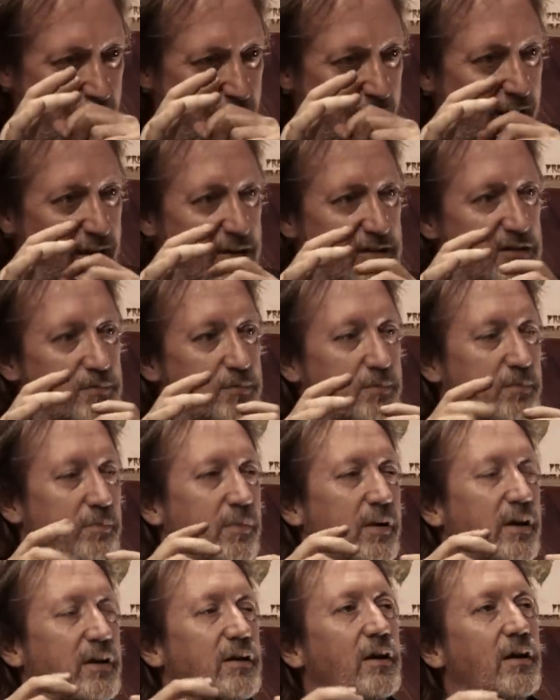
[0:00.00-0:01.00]
it's
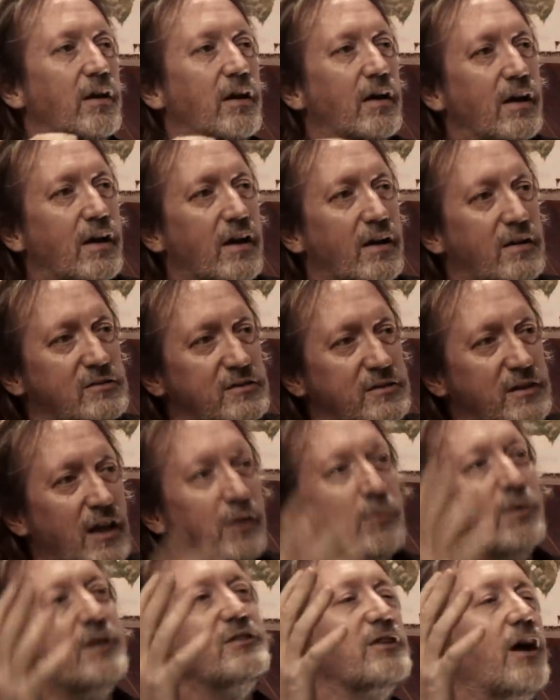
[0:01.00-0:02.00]
it it
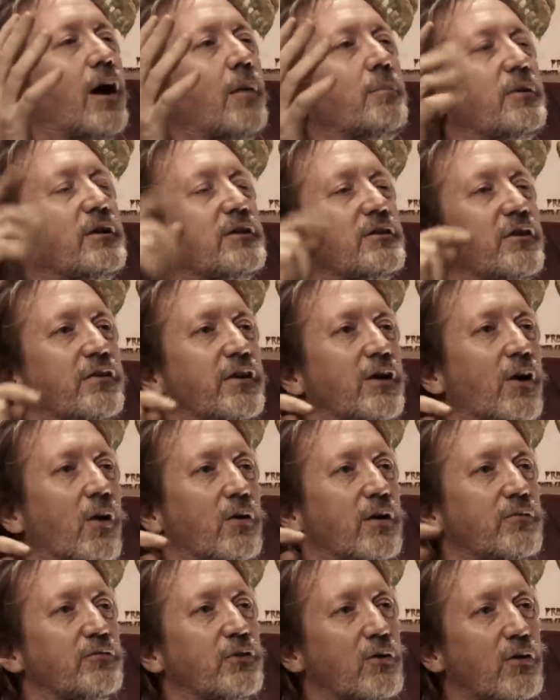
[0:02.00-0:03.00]
accelerates up into the
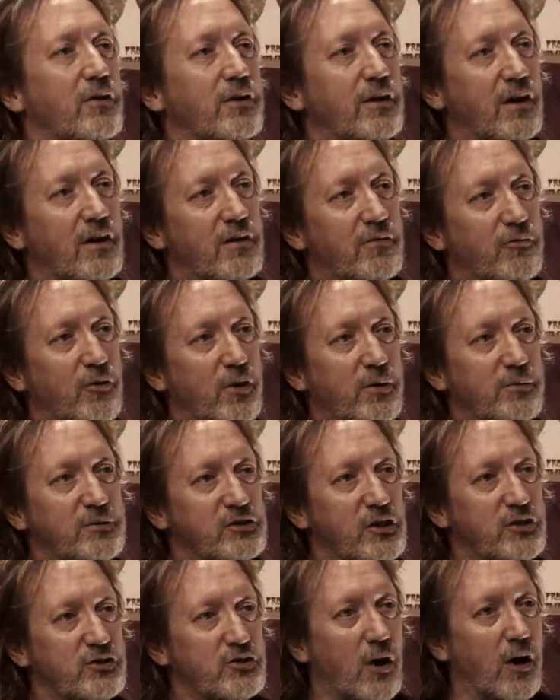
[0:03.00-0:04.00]
note. If you're looking at a
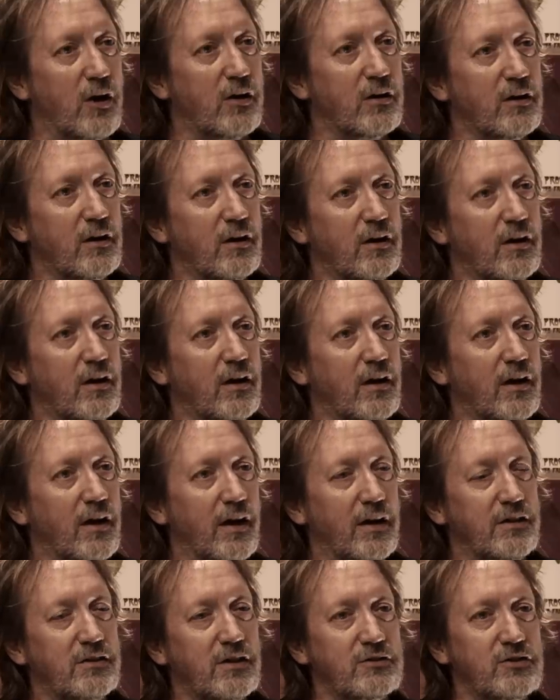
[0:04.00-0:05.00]
frequency chart,
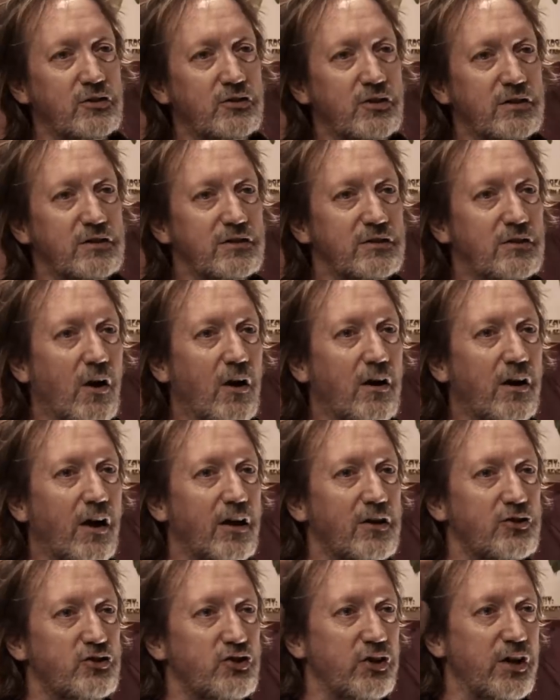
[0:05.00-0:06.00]
it doesn't just start
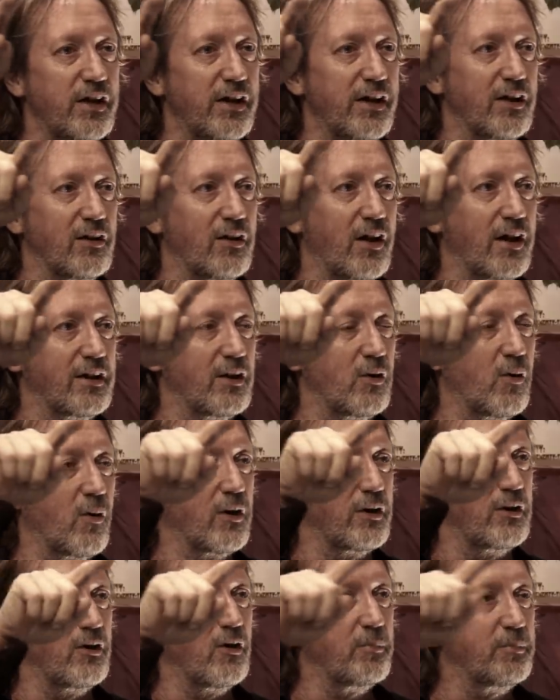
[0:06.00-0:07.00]
on G like an
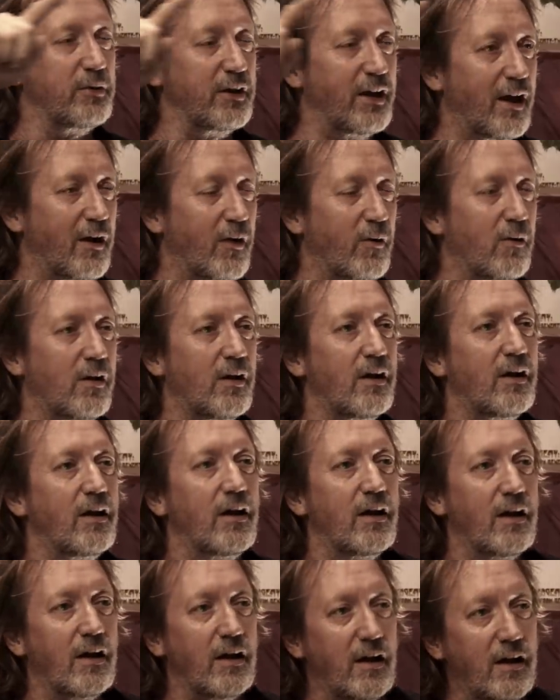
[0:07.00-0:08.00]
organ or piano.
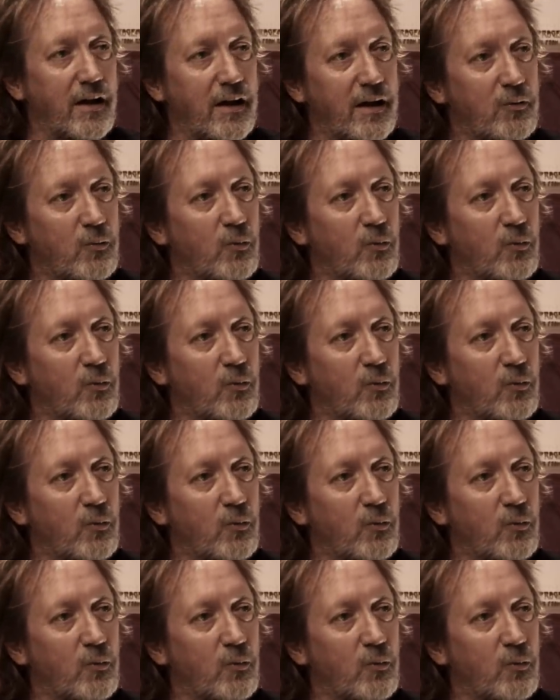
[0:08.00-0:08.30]
It